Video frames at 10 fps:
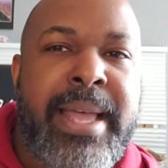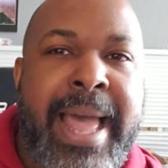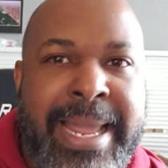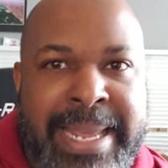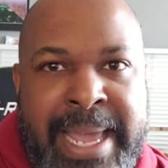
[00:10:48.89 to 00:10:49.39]

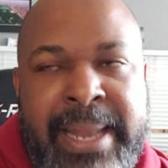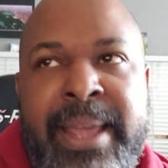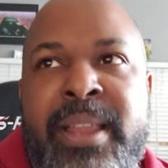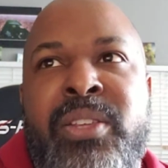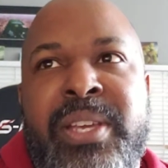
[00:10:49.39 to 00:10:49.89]
I get
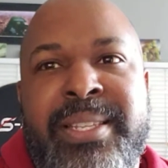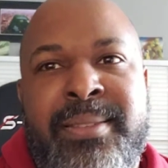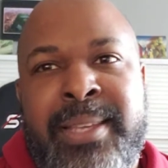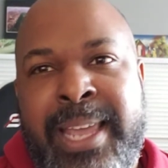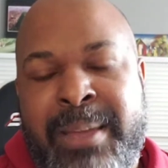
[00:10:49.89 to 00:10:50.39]
it, and you can
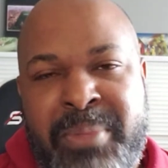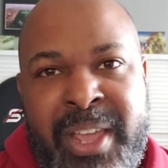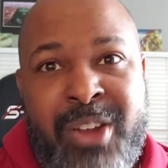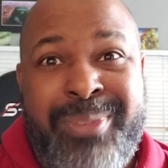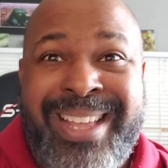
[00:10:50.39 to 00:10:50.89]
ski up
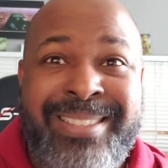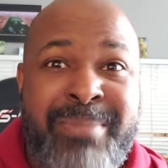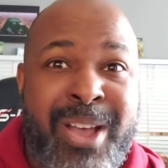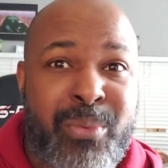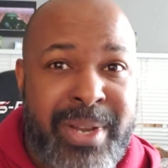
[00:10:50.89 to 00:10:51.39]
there, but that's
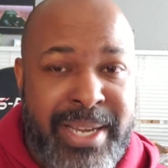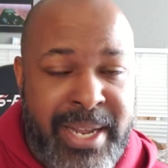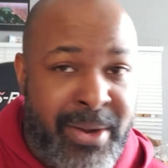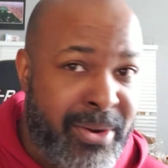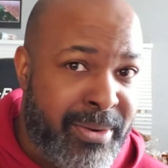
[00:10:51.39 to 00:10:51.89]
Mount
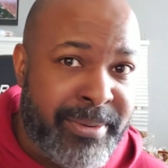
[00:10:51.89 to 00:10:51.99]
Rainier.